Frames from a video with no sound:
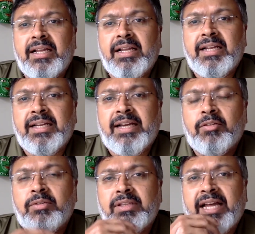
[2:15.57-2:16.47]

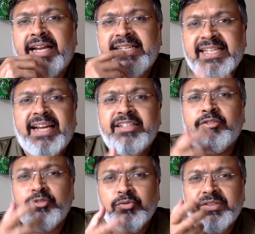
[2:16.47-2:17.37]
Now, I decided to
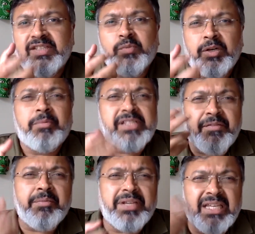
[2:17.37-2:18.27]
use this word because
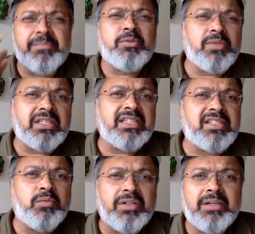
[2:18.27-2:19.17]
everybody keeps using
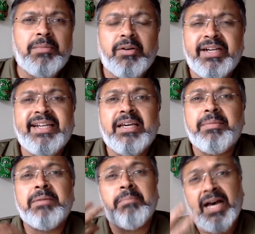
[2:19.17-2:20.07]
this word about India
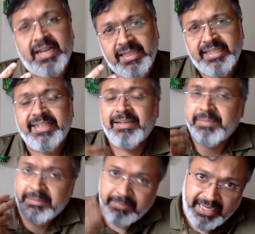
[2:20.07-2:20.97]
being Bharat.
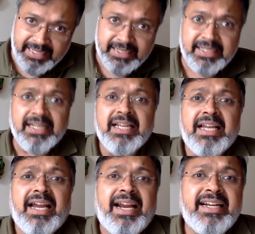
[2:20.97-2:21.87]

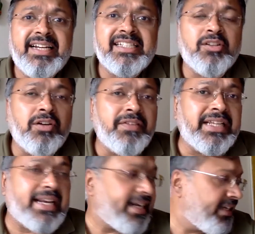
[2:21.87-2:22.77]
And it's not very
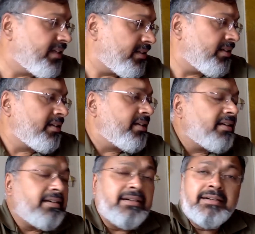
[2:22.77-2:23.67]
clear.
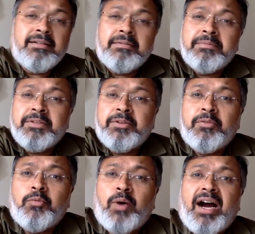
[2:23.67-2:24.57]
When you
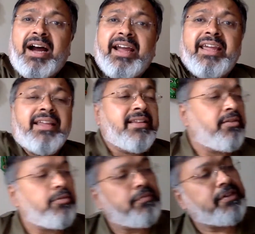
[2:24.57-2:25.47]

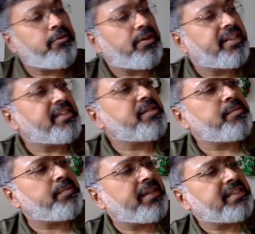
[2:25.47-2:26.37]
look at this
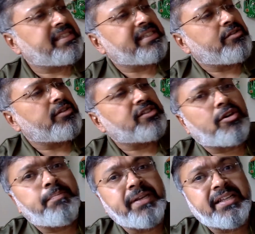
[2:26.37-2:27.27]
thing, you know, it's
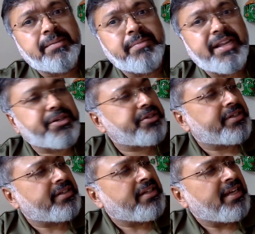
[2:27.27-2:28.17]
called Pilgrim
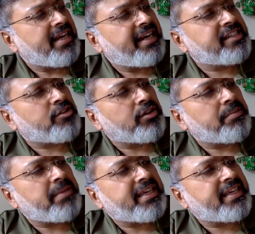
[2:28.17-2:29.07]
Nation and it's called the
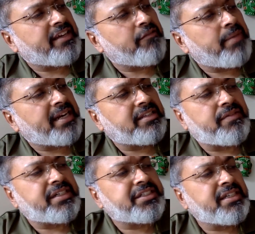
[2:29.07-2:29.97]
Making of
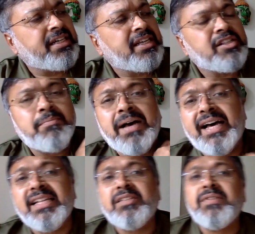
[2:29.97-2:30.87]
Bharatvarsh.
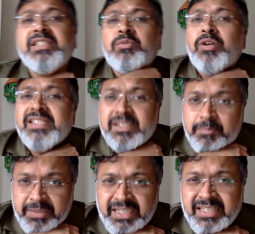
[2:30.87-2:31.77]
Bharatvarsh, what does
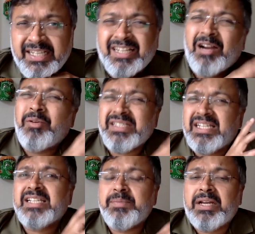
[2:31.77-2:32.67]
it mean? And nowadays it
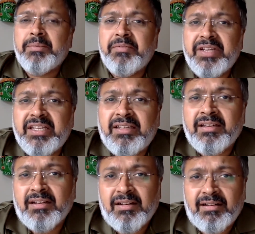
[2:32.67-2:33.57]
has become a very
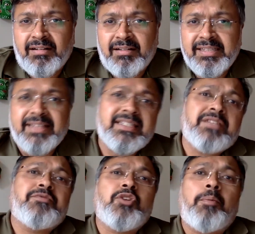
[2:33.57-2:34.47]

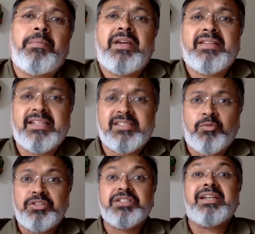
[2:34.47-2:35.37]
sensitive topic. That's the
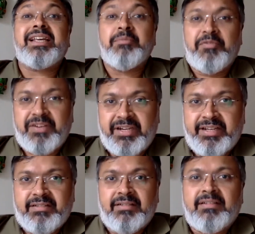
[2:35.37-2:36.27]
original name of
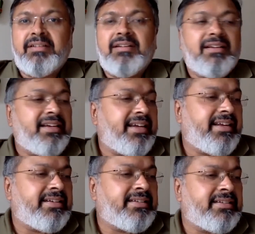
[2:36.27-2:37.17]
India.
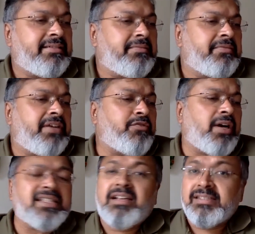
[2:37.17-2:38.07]
And we have to
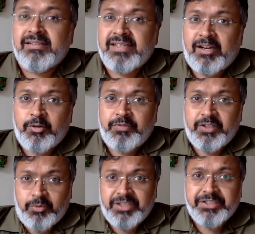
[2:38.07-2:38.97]
ask ourselves, how do we
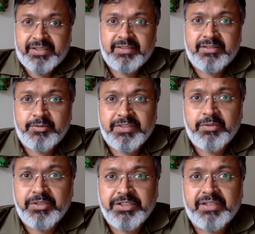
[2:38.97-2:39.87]
know each other? Do we
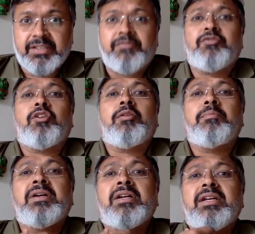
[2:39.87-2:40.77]
know each other from
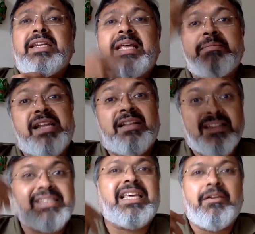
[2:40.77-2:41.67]
names that
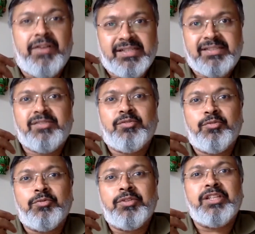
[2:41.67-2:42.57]
others gave us?
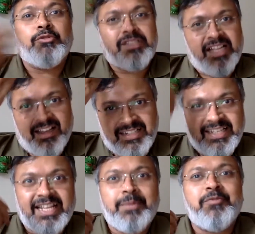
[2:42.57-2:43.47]
So Hindustan is a
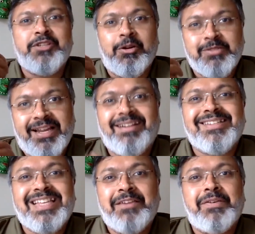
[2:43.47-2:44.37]
name which
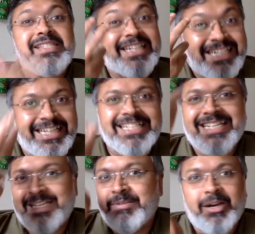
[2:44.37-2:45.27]
outsiders gave us. India is a
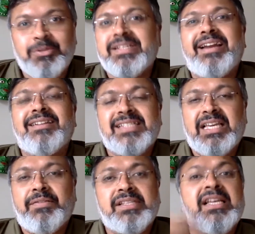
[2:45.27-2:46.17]
name that outsiders
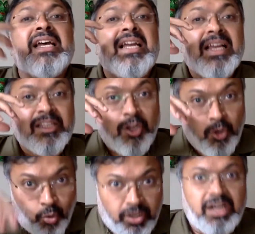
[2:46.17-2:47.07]
gave us. The
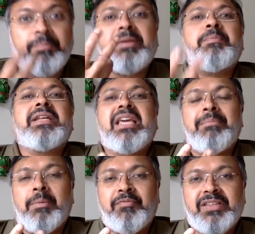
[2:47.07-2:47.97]
local people
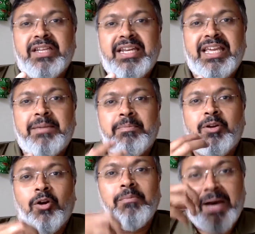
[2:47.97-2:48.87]
came up with the name
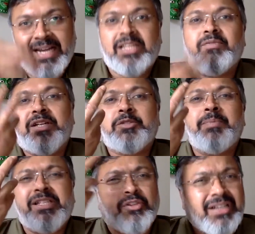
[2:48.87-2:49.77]
called Bharatvarsh,
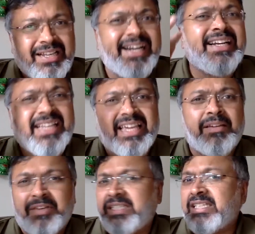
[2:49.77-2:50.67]
based on a great king.
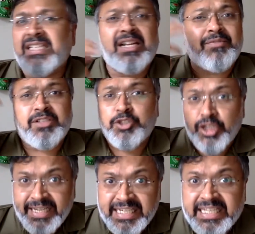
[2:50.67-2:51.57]
Either he was a
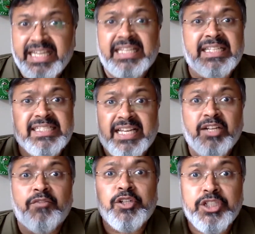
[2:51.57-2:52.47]
Jain king, the son
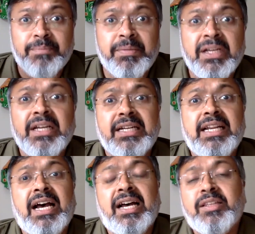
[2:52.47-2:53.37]
of
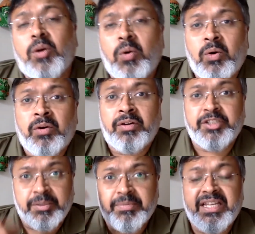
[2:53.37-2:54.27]
Rishabhnath or
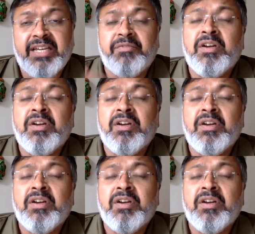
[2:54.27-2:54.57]
Rishabdev,